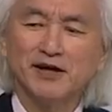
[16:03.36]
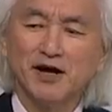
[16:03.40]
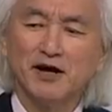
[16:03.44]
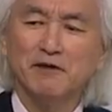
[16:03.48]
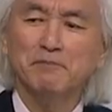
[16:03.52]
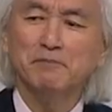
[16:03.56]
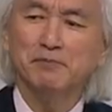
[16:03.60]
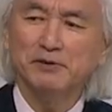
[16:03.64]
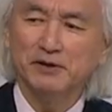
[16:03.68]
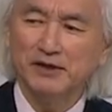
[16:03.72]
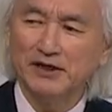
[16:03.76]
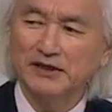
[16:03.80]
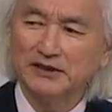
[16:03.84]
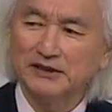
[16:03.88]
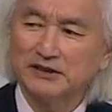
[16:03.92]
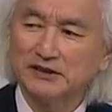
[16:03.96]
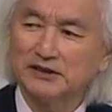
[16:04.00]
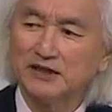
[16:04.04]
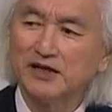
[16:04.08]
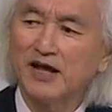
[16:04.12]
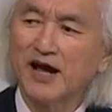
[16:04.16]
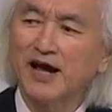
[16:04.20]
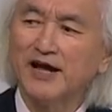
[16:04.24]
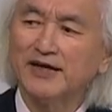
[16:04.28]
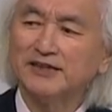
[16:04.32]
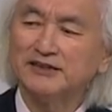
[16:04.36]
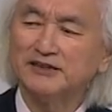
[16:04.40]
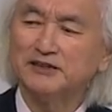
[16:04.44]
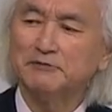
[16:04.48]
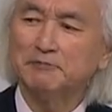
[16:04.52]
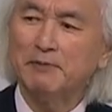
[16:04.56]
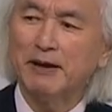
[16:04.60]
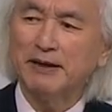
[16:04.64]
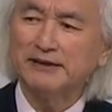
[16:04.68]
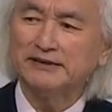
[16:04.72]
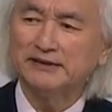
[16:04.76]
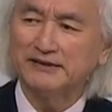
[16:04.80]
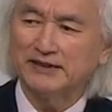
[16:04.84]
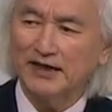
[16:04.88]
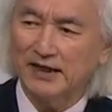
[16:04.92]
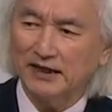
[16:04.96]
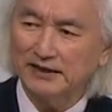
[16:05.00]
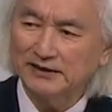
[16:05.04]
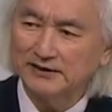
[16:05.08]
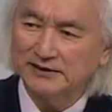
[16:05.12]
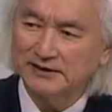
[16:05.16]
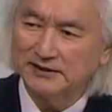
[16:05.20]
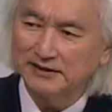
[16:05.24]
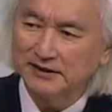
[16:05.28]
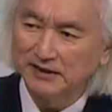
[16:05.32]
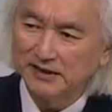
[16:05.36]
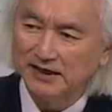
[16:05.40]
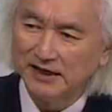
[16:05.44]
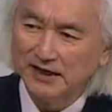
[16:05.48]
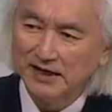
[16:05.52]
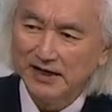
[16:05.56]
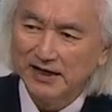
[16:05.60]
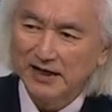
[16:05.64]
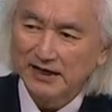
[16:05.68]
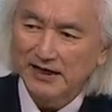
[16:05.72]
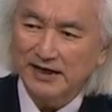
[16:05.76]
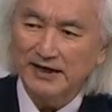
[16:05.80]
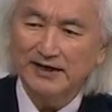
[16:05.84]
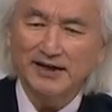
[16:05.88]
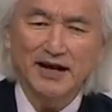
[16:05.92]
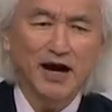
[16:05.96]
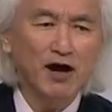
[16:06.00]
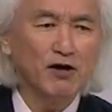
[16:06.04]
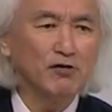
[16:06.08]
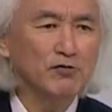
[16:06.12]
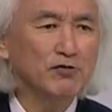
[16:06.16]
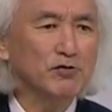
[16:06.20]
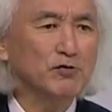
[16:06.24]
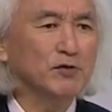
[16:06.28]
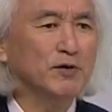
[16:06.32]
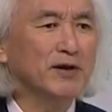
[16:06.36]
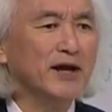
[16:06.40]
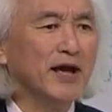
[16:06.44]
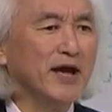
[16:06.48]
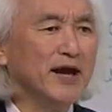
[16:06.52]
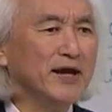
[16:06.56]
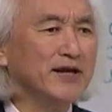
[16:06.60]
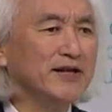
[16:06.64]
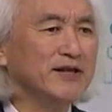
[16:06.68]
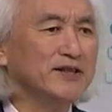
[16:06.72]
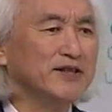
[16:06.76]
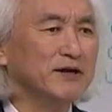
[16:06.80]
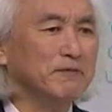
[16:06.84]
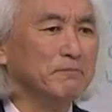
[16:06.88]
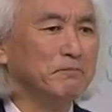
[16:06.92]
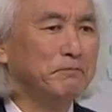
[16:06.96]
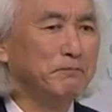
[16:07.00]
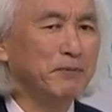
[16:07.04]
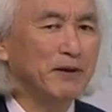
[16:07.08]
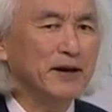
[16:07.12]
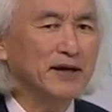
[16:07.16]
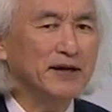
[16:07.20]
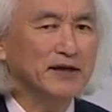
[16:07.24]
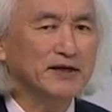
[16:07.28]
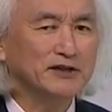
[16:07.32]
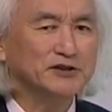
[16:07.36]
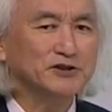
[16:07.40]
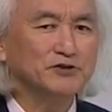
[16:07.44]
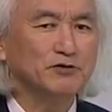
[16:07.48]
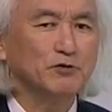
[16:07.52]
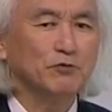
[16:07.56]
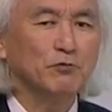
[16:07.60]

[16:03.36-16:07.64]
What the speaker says: companies like SpaceX can now create the biggest